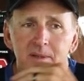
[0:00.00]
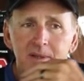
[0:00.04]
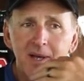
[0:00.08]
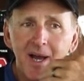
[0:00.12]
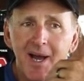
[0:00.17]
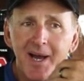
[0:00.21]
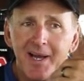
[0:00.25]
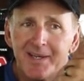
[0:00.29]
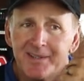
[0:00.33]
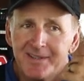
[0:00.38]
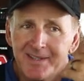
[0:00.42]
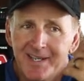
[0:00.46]

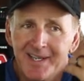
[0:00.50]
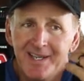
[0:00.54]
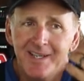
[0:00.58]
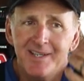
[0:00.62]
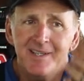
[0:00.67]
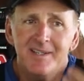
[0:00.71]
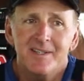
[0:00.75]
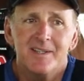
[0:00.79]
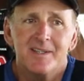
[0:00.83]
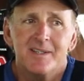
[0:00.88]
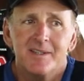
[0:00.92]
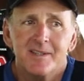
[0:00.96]
I
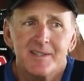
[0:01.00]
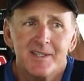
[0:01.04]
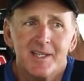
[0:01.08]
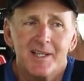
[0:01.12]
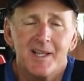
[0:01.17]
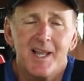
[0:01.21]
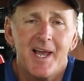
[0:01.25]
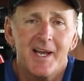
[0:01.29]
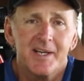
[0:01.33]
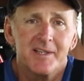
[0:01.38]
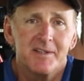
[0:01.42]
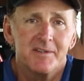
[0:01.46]
tend to
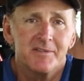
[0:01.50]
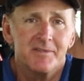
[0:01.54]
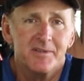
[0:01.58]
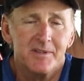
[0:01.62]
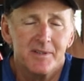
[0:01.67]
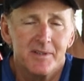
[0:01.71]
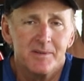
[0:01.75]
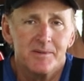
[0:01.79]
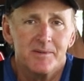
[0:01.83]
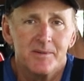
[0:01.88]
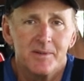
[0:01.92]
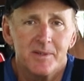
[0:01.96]
like to,
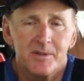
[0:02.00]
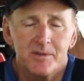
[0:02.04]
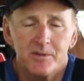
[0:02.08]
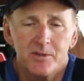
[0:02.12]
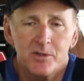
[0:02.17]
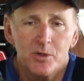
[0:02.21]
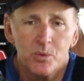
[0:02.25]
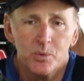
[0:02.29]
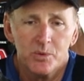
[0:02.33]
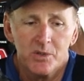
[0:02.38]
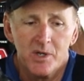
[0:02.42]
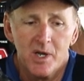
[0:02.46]
and
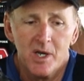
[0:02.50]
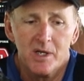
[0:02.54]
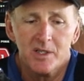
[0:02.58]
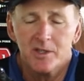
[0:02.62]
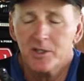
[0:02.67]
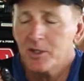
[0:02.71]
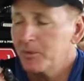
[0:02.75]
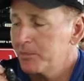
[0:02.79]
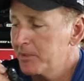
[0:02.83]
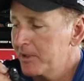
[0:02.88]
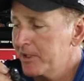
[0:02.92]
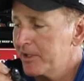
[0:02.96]
you know, we'll talk
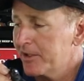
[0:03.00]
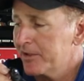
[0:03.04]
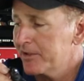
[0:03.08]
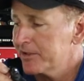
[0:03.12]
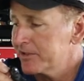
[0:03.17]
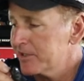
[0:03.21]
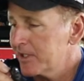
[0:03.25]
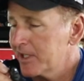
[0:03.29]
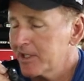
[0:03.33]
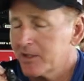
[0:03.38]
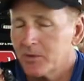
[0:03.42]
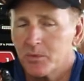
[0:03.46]
a little bit here in
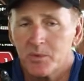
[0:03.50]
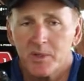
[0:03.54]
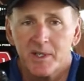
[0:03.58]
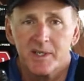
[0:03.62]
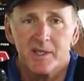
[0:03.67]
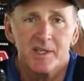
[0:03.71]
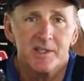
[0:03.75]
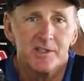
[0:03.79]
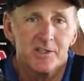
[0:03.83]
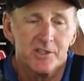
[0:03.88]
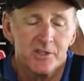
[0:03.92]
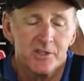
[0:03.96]
a second when I
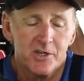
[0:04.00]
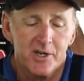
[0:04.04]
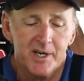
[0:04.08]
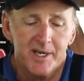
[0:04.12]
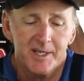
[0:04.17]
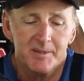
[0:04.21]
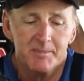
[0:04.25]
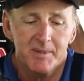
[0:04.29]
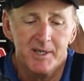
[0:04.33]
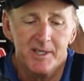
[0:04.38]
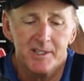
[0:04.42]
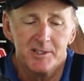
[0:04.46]
get into
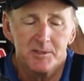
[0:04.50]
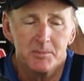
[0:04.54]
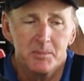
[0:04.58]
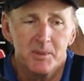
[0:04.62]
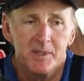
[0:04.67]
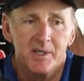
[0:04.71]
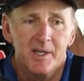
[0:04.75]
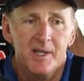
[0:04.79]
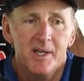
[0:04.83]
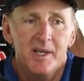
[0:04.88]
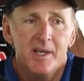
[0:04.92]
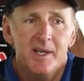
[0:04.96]
crankbaits,
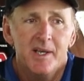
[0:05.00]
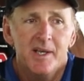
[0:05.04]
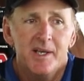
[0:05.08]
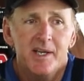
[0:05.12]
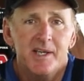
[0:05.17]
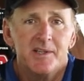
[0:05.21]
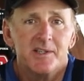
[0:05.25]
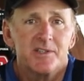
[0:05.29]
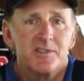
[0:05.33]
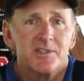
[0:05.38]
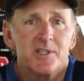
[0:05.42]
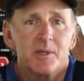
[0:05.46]
but
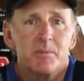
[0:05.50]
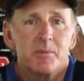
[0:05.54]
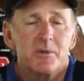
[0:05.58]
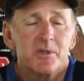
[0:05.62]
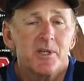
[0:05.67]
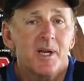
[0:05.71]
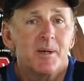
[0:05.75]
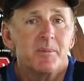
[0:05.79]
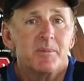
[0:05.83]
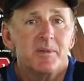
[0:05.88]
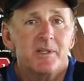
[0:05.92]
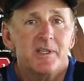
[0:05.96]
in the
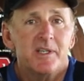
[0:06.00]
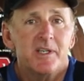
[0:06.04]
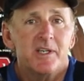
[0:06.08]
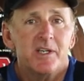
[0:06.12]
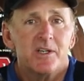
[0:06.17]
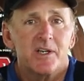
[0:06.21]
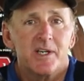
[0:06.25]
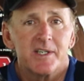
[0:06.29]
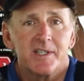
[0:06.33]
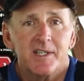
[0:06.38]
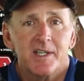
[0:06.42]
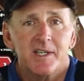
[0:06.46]
summertime of the
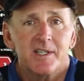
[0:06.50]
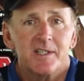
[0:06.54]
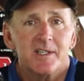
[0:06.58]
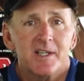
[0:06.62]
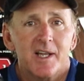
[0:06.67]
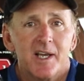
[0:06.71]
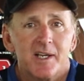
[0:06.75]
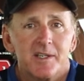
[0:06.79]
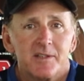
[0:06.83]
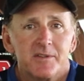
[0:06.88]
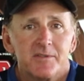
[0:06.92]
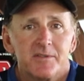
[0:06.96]
year, I tend to
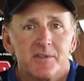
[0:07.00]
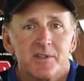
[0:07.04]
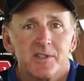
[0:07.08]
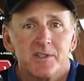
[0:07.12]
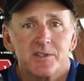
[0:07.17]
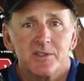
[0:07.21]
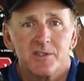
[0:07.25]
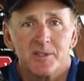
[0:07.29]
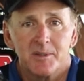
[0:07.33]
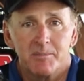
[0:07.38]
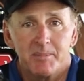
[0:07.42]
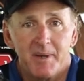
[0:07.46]
like to
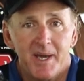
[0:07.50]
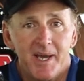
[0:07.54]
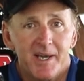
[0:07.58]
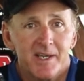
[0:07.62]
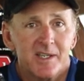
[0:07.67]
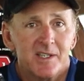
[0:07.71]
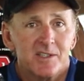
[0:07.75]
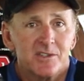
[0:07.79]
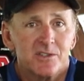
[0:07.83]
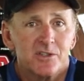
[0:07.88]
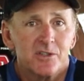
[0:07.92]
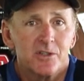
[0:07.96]
fish in the
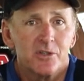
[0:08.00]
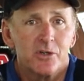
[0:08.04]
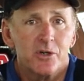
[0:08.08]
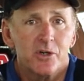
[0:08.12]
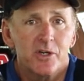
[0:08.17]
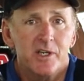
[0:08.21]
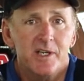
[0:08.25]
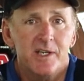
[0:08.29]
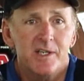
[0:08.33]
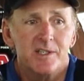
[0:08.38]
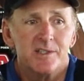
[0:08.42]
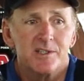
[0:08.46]
back ends of the
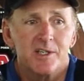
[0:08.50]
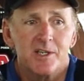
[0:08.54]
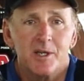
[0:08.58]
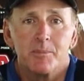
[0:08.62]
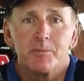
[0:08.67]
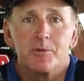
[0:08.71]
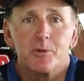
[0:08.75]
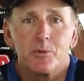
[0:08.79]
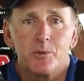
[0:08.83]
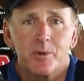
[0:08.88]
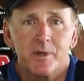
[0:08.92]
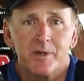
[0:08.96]
creeks and
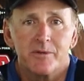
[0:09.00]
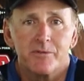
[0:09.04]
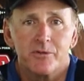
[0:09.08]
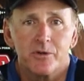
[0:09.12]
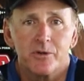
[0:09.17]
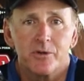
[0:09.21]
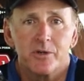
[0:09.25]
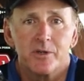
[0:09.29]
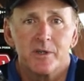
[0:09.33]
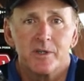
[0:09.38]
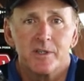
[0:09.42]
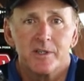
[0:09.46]
up the
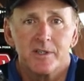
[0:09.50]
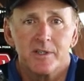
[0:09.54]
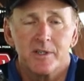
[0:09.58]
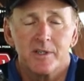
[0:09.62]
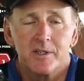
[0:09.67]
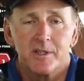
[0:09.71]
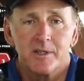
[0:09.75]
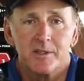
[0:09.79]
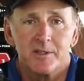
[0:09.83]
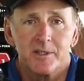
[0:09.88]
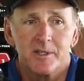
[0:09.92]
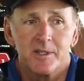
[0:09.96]
river
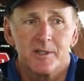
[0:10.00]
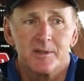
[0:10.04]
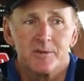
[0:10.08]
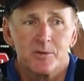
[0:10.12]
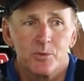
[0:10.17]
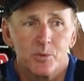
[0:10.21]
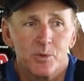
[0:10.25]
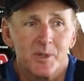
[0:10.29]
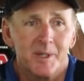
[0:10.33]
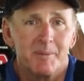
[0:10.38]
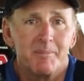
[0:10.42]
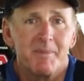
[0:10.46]
to
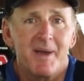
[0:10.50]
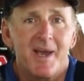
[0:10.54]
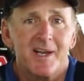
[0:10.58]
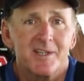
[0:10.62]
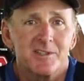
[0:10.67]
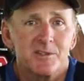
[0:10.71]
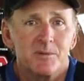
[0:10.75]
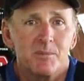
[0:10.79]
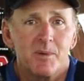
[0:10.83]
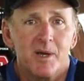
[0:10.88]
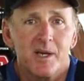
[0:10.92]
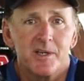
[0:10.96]
really
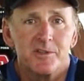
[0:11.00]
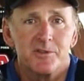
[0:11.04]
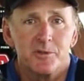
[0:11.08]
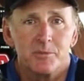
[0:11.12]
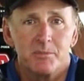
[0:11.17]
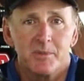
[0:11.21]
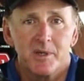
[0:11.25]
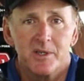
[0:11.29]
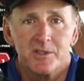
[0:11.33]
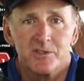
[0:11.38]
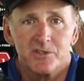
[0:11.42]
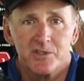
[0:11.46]
maximize your
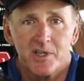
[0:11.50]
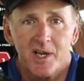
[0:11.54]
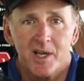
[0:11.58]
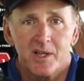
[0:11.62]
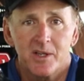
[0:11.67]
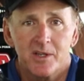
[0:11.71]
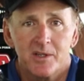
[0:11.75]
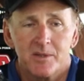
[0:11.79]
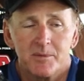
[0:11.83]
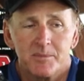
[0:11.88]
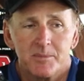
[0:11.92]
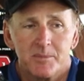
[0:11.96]
best
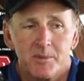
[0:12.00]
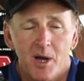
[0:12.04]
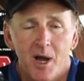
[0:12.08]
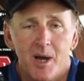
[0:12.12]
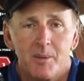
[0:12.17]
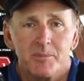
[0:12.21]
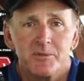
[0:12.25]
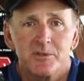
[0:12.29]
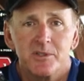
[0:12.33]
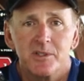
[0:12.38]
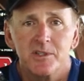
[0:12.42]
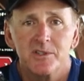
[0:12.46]
shallow
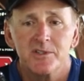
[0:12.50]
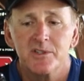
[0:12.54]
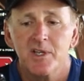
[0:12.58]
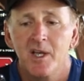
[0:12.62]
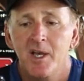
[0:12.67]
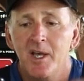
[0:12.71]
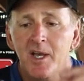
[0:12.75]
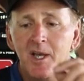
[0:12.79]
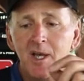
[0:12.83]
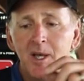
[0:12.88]
options.